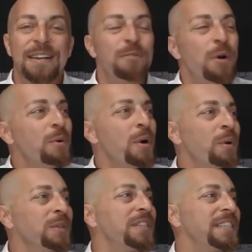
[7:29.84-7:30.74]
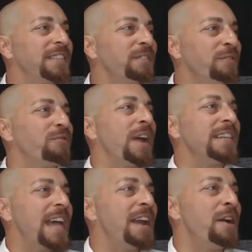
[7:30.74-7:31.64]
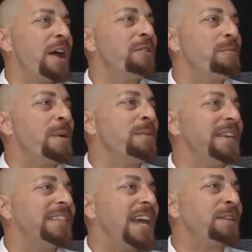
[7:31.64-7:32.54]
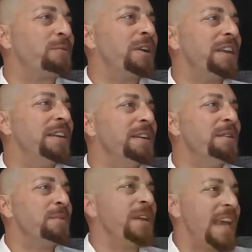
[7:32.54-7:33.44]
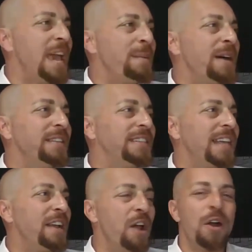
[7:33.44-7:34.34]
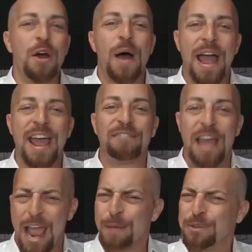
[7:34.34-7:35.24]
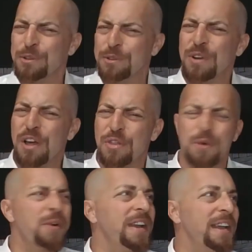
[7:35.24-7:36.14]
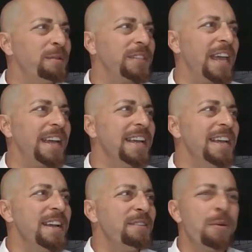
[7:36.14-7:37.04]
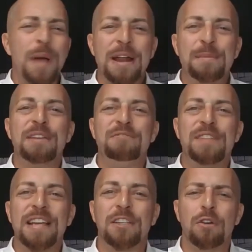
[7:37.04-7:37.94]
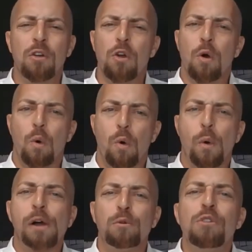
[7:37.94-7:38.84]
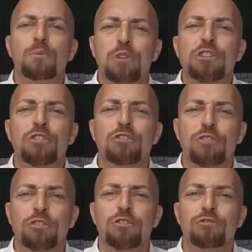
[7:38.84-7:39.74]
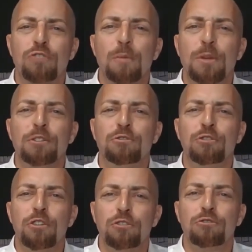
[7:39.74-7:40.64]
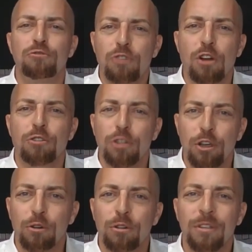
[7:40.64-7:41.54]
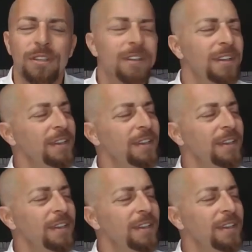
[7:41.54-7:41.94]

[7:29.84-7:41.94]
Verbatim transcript: What what was this the phrase? I don't I don't remember the exact wording, but he came out and said, No, no, I have absolute authority. It was like reminded me of Nixon. Well, when the president does it, that means it is not illegal.